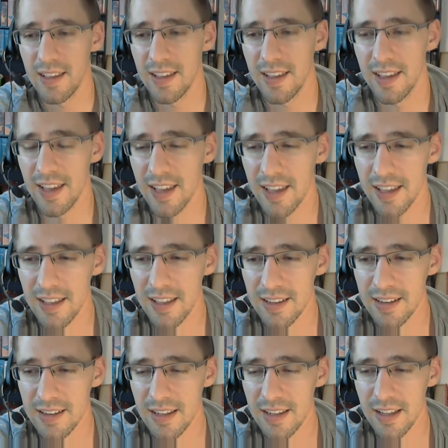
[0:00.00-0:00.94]

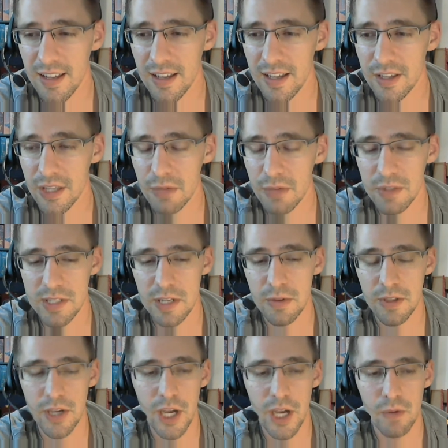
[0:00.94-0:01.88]
And you'll even see
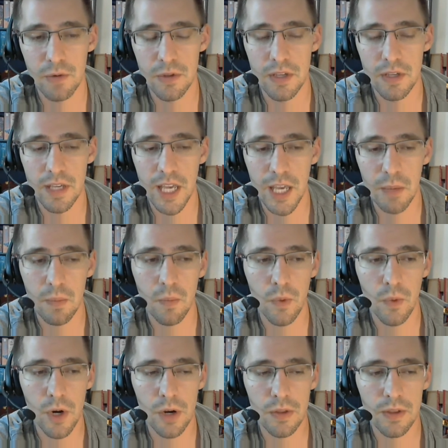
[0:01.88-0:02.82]
on the cover of the game
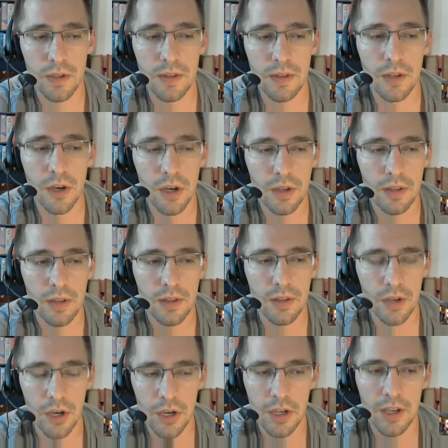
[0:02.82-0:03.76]
where the
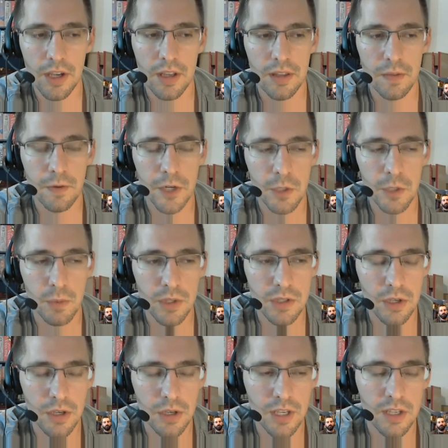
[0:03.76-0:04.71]
hook, the
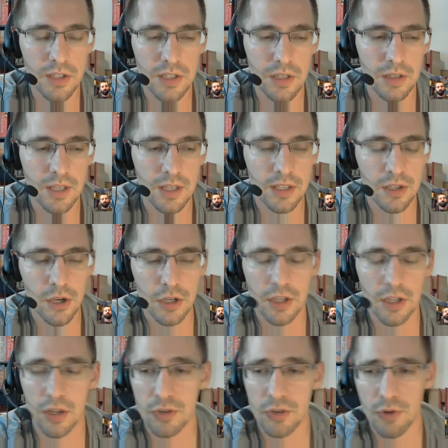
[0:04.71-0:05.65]
fisherman's hook, is hooked
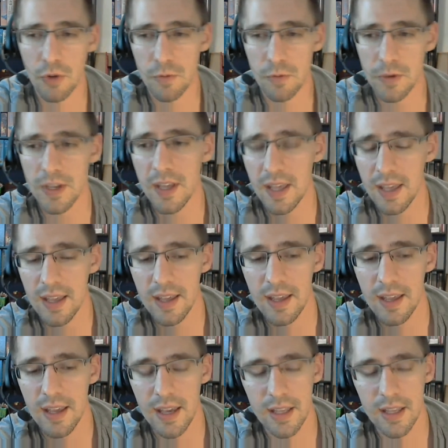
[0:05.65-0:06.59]
on a trophy.
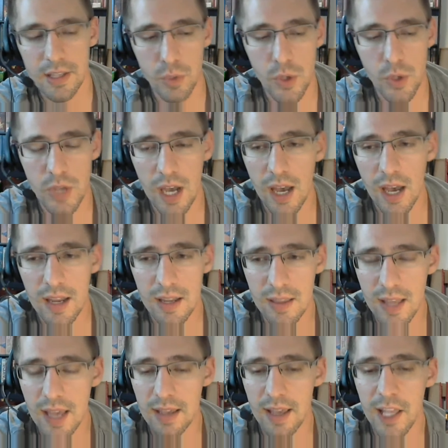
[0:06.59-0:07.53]
And so we tied
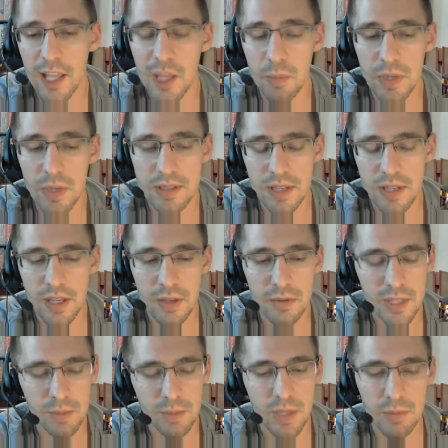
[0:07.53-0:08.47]
in that element
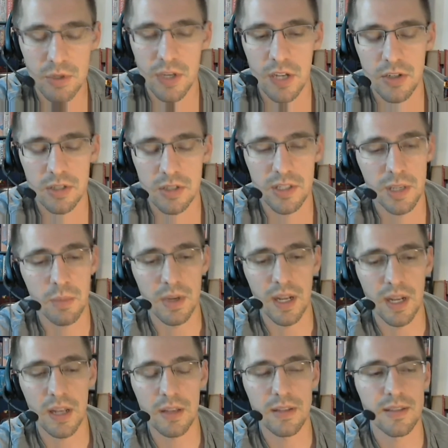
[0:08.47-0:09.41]
of sometimes you're catching
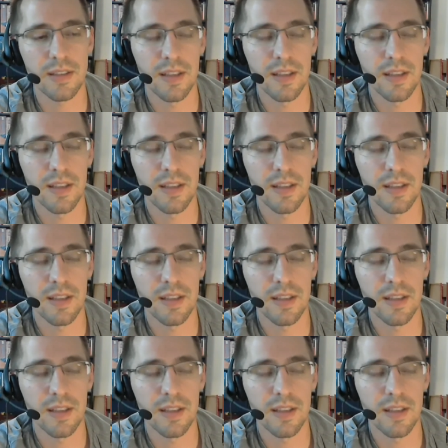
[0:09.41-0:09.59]
something else.